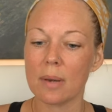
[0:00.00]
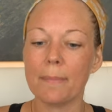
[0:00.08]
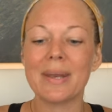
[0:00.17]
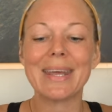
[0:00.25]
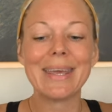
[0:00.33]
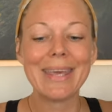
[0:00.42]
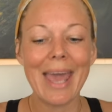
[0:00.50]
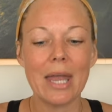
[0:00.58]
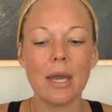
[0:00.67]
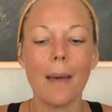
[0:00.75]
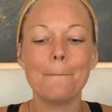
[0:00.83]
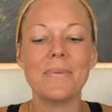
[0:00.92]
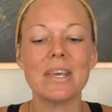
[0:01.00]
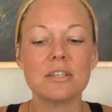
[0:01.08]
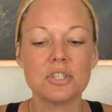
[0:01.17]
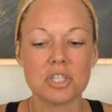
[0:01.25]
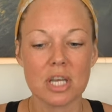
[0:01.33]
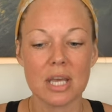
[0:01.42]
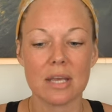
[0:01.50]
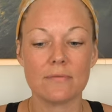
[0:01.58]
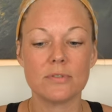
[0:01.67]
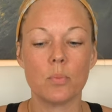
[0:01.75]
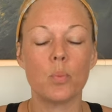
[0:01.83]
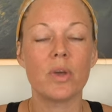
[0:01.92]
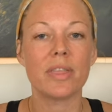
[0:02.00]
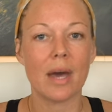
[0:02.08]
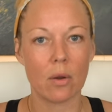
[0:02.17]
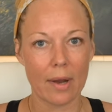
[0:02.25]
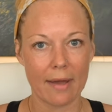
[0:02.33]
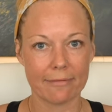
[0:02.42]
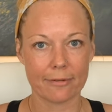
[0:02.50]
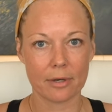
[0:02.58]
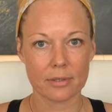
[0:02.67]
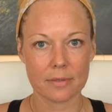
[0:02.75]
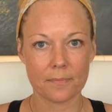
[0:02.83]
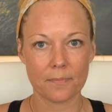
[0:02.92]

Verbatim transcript: but it cannot be achieved without effort.